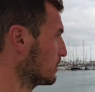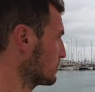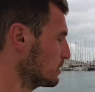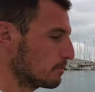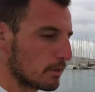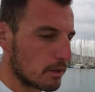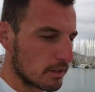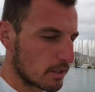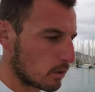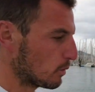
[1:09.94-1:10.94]
So this boat
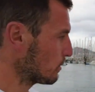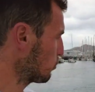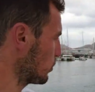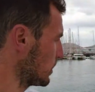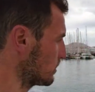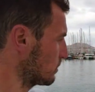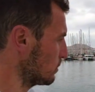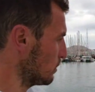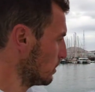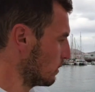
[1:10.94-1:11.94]
is equipped with
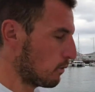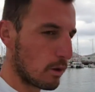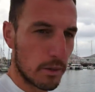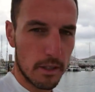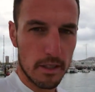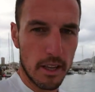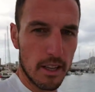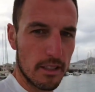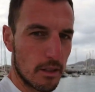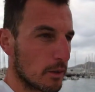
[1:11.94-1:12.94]
two forward
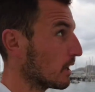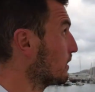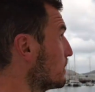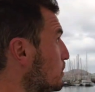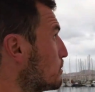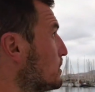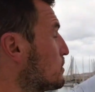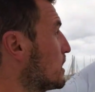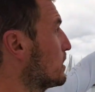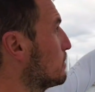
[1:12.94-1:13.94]
sails, so we have a normal
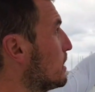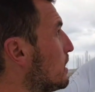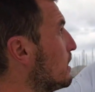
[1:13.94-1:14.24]
Genova